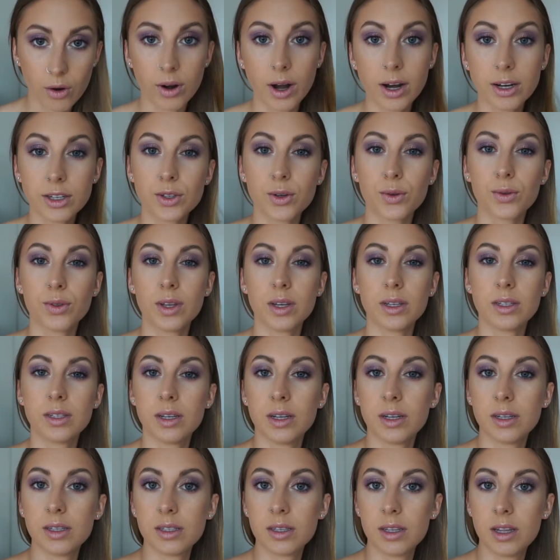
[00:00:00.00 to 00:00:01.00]
Alright, so this
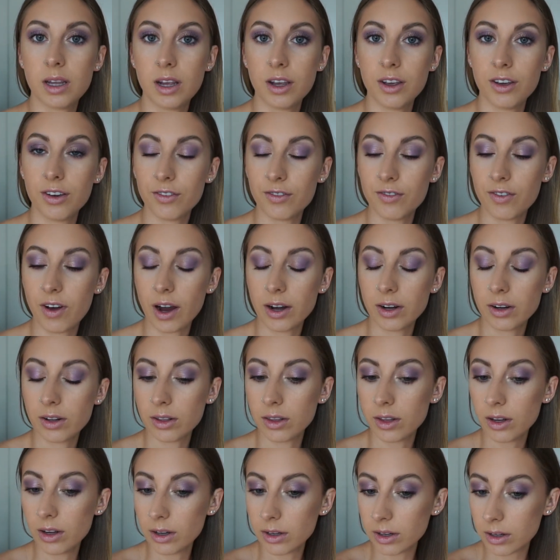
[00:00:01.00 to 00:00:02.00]
is the final
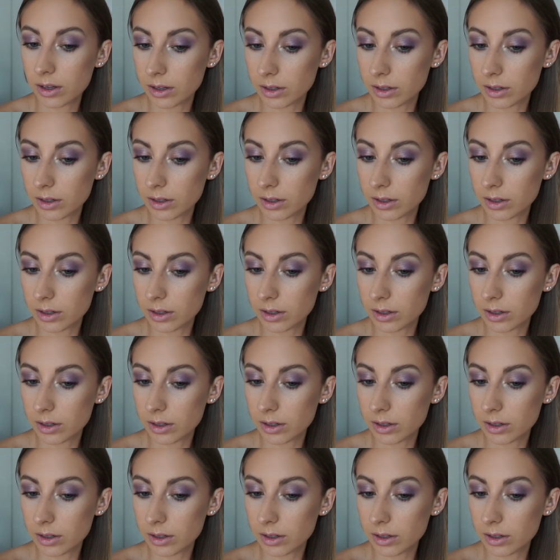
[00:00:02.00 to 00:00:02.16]
look.